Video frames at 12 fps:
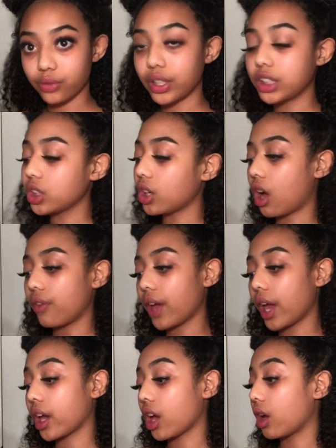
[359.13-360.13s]
To finish it off,
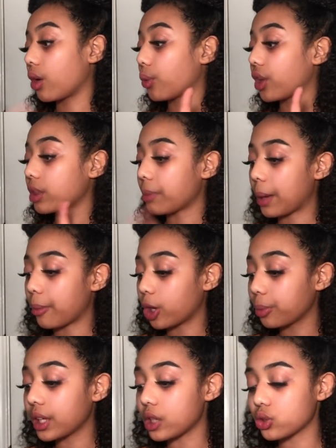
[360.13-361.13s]
I go with my Mario
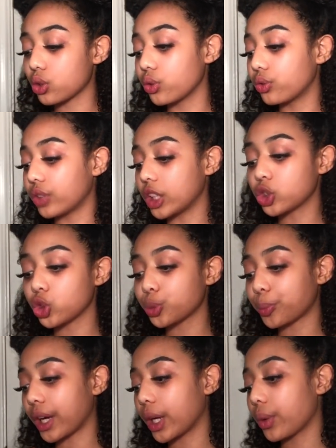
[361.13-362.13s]
Badescu facial
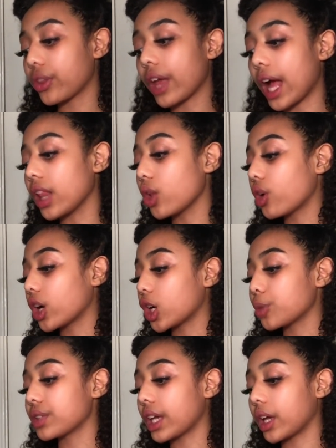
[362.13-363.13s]
spray with aloe
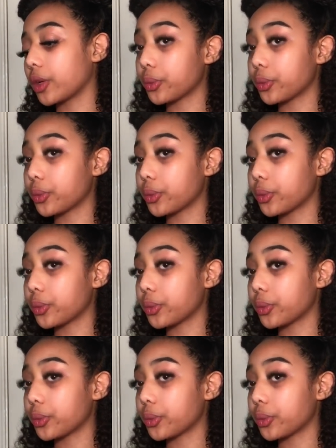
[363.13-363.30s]
herbs and